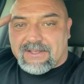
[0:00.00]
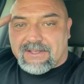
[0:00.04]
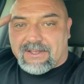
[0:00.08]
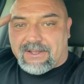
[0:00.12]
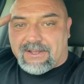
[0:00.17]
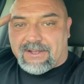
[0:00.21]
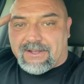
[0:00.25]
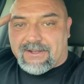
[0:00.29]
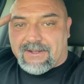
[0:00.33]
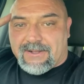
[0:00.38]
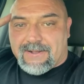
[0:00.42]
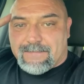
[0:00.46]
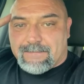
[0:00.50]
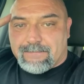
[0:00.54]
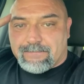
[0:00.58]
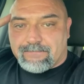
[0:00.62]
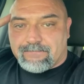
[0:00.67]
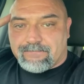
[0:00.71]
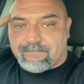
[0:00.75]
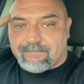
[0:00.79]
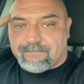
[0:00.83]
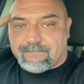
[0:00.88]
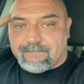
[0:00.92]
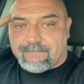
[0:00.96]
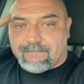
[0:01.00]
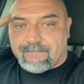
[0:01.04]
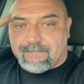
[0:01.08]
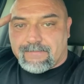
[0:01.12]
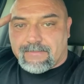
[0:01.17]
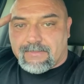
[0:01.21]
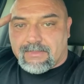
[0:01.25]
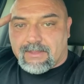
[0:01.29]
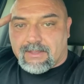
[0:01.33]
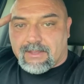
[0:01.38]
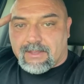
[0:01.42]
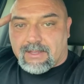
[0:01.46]

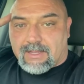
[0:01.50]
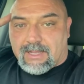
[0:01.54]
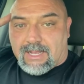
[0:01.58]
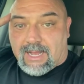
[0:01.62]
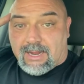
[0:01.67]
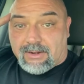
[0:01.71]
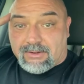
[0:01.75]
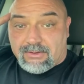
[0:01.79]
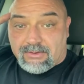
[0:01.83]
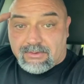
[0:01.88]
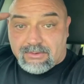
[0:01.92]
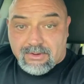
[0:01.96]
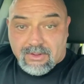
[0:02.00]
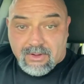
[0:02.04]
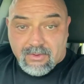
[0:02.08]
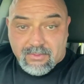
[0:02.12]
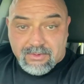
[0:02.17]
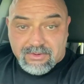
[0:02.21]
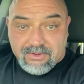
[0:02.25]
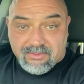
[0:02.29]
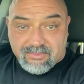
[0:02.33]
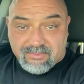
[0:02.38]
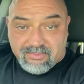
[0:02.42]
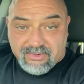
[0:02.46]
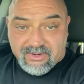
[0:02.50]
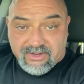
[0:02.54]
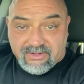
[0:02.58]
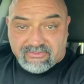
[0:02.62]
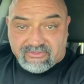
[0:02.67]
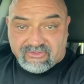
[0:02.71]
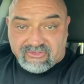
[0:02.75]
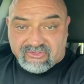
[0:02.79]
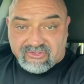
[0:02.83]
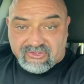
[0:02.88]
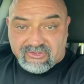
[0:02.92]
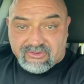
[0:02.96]
How do you know when your brief
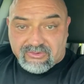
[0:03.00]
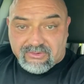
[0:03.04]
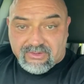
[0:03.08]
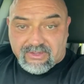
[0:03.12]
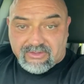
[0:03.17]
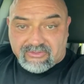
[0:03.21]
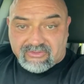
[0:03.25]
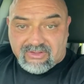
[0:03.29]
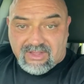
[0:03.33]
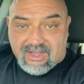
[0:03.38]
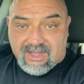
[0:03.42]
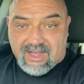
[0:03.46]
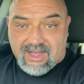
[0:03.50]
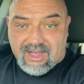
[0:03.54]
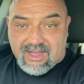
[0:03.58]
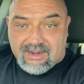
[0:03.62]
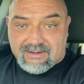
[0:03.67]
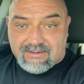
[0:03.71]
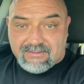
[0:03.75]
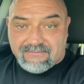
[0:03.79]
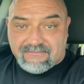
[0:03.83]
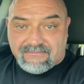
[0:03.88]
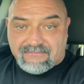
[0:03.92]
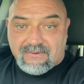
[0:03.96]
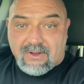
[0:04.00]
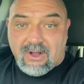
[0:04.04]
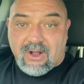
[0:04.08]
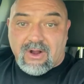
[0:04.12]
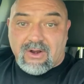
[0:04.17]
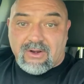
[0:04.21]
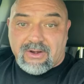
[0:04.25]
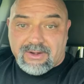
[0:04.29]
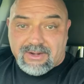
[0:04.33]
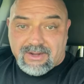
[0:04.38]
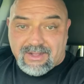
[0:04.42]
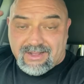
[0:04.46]
suit is on
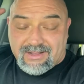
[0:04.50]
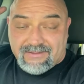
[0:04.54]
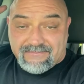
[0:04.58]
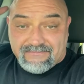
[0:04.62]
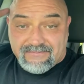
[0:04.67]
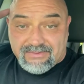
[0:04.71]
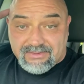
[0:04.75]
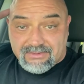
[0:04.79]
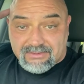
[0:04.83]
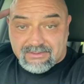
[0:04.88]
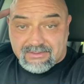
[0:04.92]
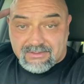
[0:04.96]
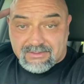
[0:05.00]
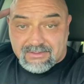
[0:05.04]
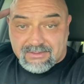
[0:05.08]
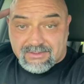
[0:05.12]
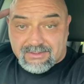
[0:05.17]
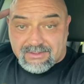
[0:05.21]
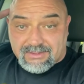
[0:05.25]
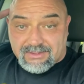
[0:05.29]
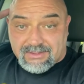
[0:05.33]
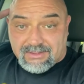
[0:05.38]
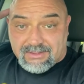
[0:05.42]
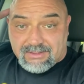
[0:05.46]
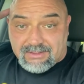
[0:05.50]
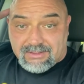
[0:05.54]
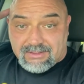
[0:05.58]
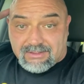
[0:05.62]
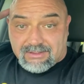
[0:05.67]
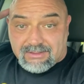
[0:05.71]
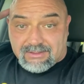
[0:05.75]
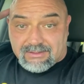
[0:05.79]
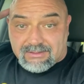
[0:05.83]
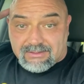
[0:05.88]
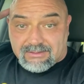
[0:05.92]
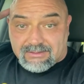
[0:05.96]
far enough?
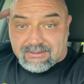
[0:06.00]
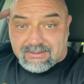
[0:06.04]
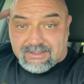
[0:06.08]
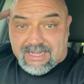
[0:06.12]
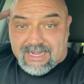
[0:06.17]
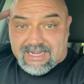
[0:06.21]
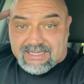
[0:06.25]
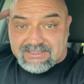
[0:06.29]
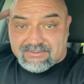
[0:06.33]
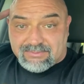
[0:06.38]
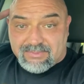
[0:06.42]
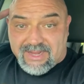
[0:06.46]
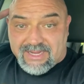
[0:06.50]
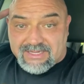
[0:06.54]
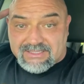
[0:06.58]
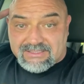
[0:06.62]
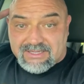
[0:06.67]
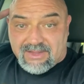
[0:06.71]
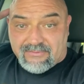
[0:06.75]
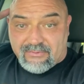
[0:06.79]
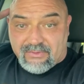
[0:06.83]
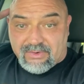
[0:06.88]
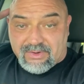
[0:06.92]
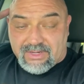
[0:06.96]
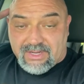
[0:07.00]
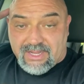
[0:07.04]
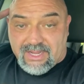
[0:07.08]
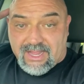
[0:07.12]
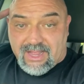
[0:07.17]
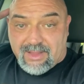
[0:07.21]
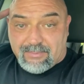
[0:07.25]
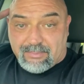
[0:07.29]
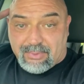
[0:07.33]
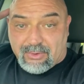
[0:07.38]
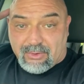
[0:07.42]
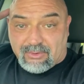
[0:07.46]
Last max effort
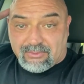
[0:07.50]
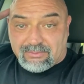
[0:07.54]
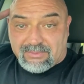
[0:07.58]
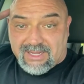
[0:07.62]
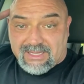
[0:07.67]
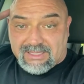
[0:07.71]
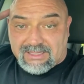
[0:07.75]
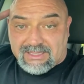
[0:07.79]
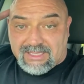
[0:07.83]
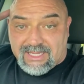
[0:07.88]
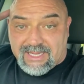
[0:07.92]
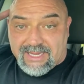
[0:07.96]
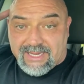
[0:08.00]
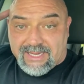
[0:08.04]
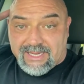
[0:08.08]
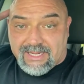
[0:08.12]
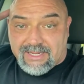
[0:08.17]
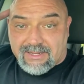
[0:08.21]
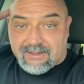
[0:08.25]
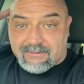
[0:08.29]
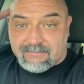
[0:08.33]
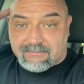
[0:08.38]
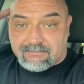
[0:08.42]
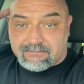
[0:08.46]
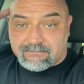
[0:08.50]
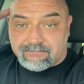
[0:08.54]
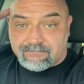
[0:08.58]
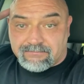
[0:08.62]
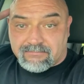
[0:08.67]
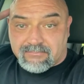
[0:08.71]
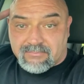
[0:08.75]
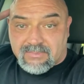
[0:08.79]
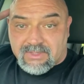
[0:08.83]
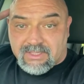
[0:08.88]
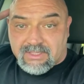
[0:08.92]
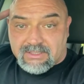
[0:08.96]
day, I pulled my leg
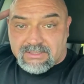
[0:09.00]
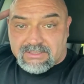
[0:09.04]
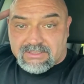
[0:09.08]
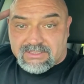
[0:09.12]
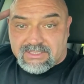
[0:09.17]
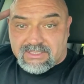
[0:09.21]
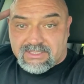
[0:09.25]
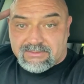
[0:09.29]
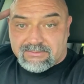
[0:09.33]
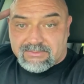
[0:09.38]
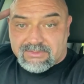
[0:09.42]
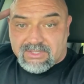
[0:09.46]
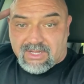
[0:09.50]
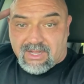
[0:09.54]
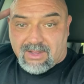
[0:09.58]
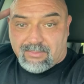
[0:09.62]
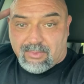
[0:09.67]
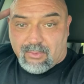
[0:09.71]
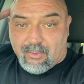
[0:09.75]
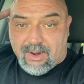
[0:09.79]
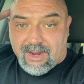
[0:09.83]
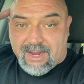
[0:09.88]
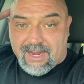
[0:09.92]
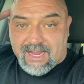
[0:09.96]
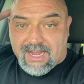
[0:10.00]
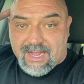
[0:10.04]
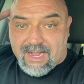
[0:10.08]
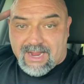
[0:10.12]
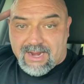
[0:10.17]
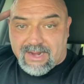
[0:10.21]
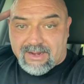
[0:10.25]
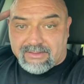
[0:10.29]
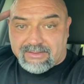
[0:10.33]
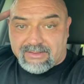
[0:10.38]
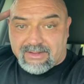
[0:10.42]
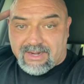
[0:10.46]
seams up way
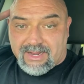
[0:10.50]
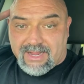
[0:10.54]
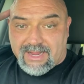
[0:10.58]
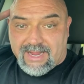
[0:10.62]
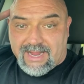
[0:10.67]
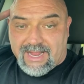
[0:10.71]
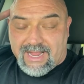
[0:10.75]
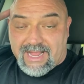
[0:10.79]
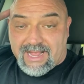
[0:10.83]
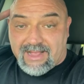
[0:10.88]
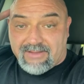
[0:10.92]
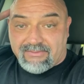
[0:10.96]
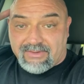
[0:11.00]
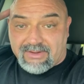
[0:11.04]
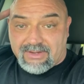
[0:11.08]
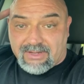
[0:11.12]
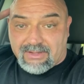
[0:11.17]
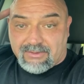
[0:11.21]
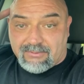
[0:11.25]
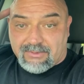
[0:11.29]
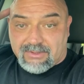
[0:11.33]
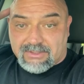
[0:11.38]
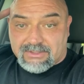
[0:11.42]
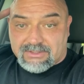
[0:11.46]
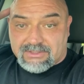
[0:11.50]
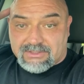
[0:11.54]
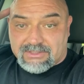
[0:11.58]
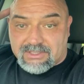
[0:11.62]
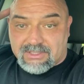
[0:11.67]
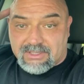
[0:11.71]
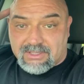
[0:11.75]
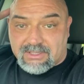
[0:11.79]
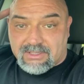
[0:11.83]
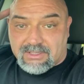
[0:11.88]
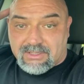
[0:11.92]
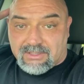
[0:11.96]
higher than I have, and it was
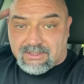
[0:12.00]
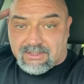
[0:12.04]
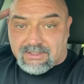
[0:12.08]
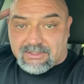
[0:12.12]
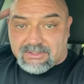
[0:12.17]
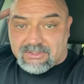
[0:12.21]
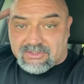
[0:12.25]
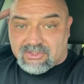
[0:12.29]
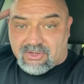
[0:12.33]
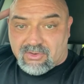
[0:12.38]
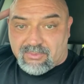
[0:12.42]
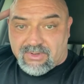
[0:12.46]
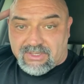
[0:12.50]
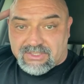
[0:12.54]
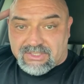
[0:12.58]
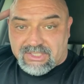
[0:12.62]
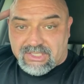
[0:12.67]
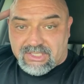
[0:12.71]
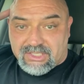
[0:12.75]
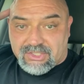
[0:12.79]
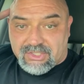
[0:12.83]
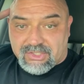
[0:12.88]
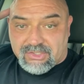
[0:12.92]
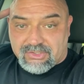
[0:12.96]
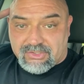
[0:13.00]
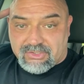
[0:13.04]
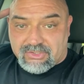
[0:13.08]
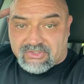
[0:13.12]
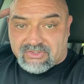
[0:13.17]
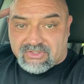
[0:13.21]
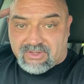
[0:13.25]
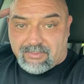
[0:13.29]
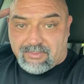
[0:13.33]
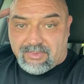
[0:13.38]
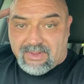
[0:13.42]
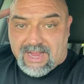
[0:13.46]
so much easier to
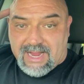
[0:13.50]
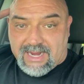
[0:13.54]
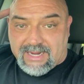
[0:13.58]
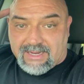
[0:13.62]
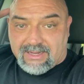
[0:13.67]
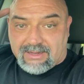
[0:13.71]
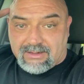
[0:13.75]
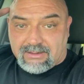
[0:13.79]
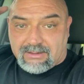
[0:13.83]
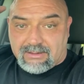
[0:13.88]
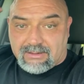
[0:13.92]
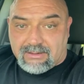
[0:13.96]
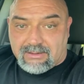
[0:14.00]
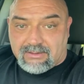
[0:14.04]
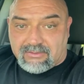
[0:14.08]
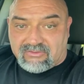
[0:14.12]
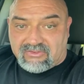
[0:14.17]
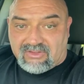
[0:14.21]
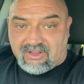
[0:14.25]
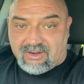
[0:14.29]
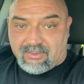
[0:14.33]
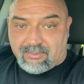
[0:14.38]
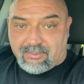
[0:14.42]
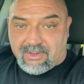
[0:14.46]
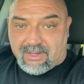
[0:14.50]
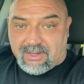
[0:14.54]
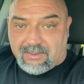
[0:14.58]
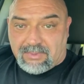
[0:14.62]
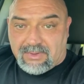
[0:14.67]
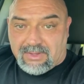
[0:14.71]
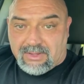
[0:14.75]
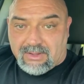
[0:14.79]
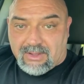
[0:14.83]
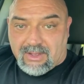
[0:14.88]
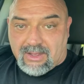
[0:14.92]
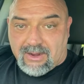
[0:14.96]
sit back and set a big
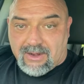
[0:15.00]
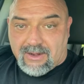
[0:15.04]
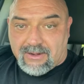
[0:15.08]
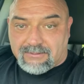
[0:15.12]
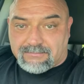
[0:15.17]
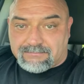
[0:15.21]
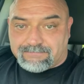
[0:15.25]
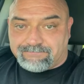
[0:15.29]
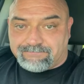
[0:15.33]
PR.